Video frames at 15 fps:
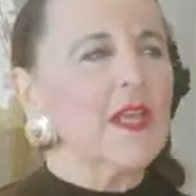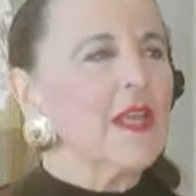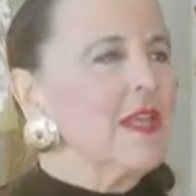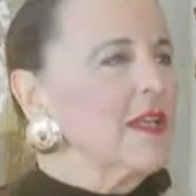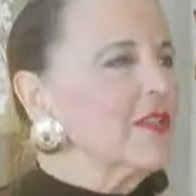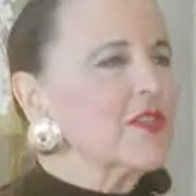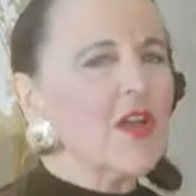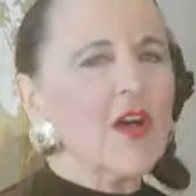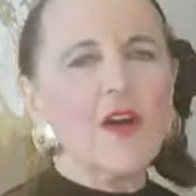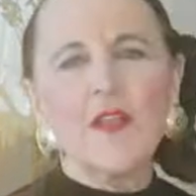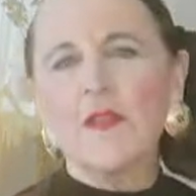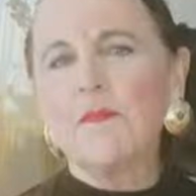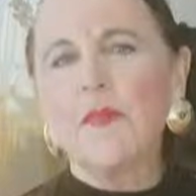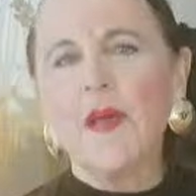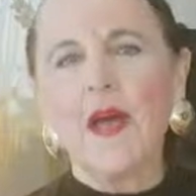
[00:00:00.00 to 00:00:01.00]
It's all
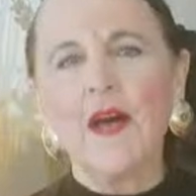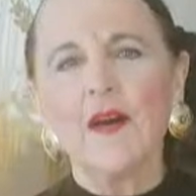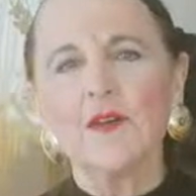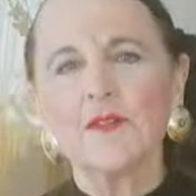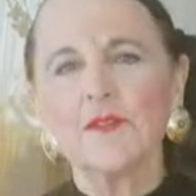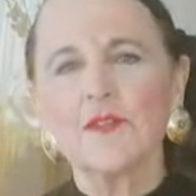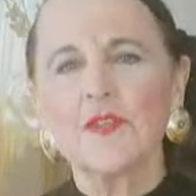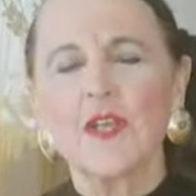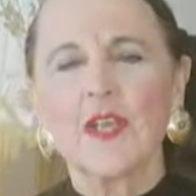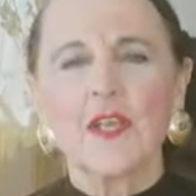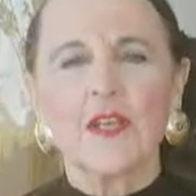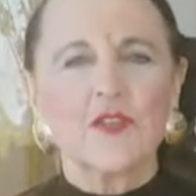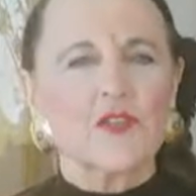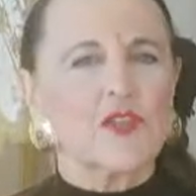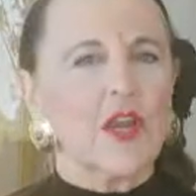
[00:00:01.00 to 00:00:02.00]
about
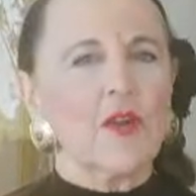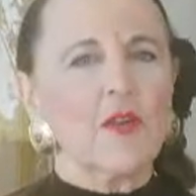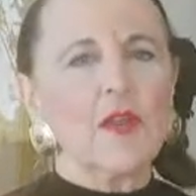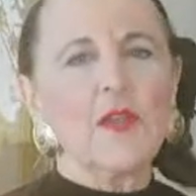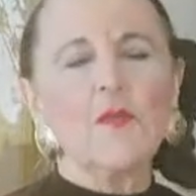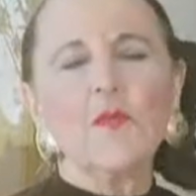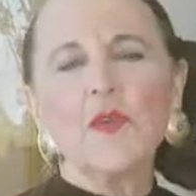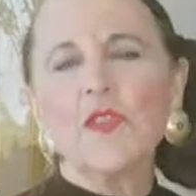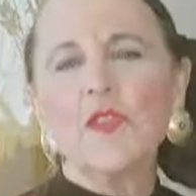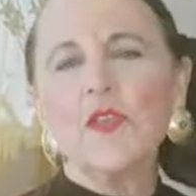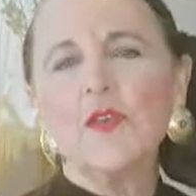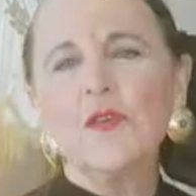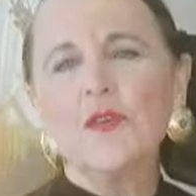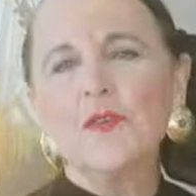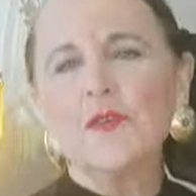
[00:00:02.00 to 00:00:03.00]
sharing with
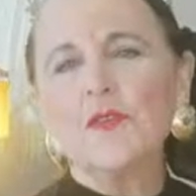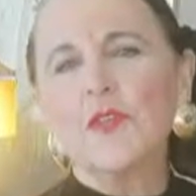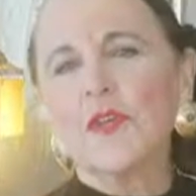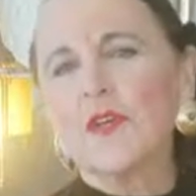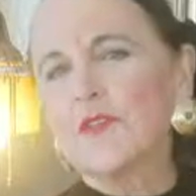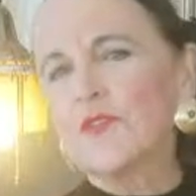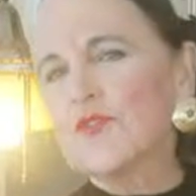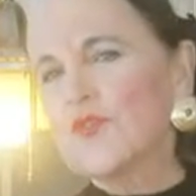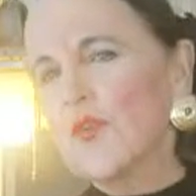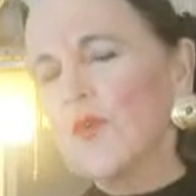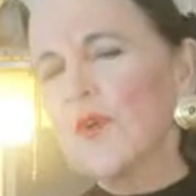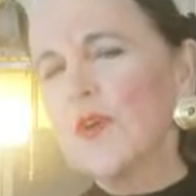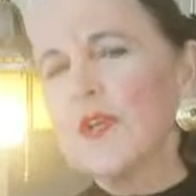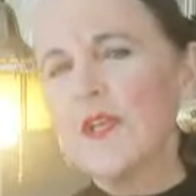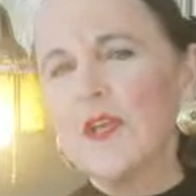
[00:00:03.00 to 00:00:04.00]
you the joy